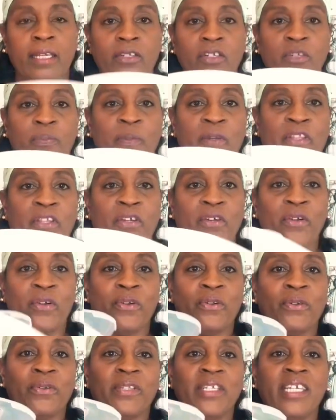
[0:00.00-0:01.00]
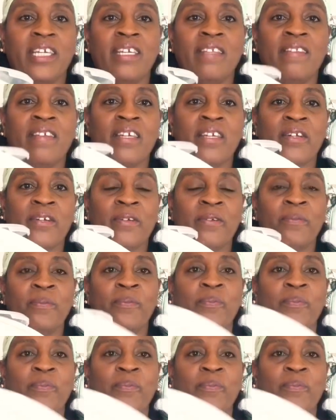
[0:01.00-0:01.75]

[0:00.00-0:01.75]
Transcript: Just put the kernels in there.